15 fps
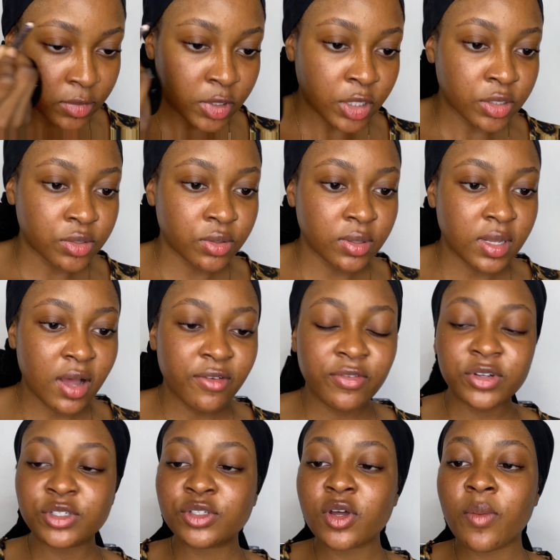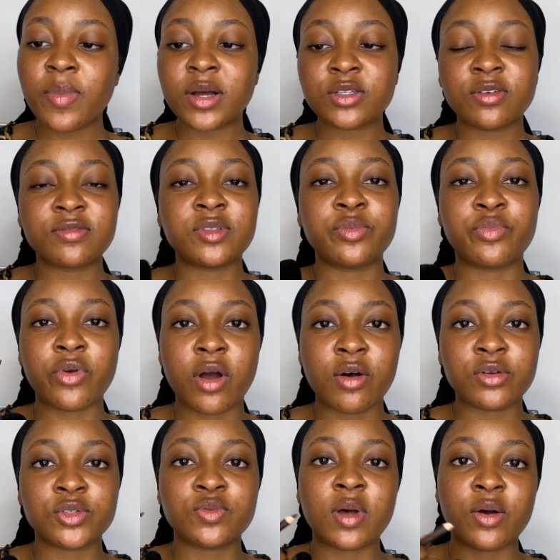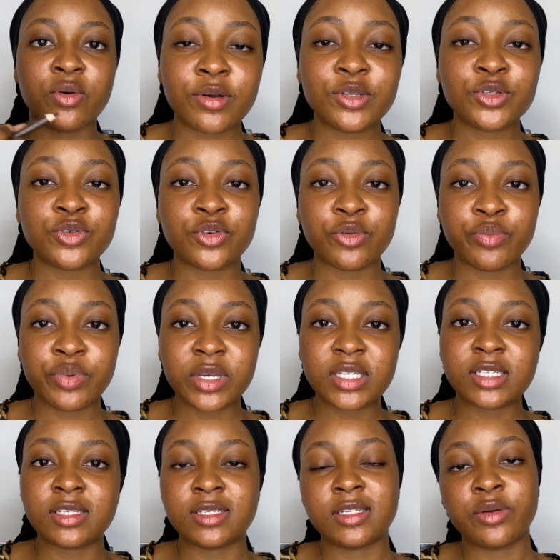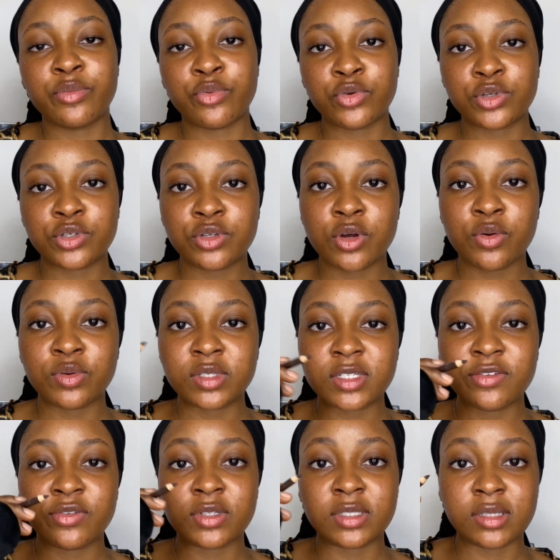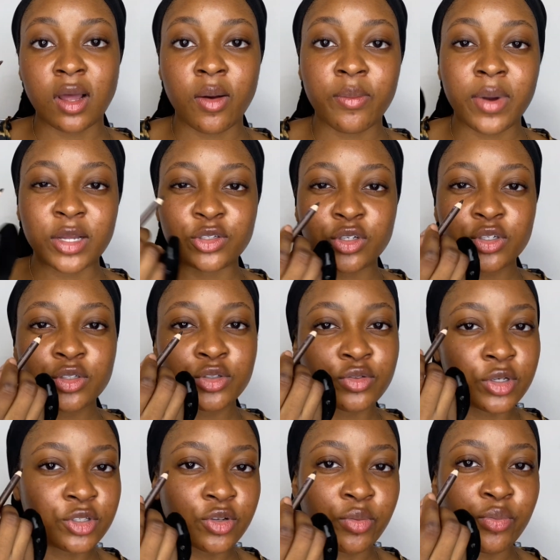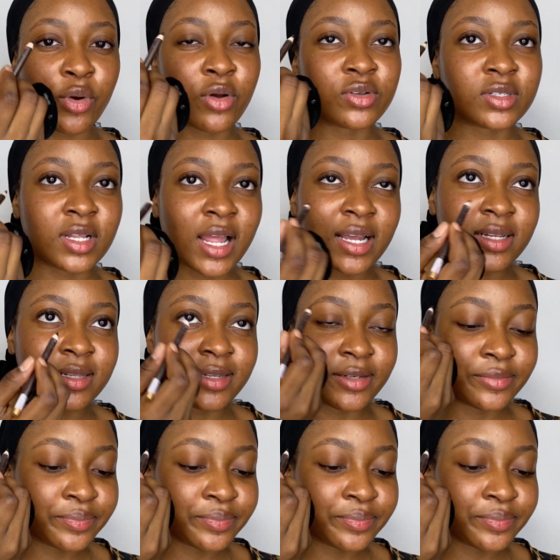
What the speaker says: So now for the top part of the brows, we are going to repeat the same procedure we did for the down part. Just trace your brows lightly.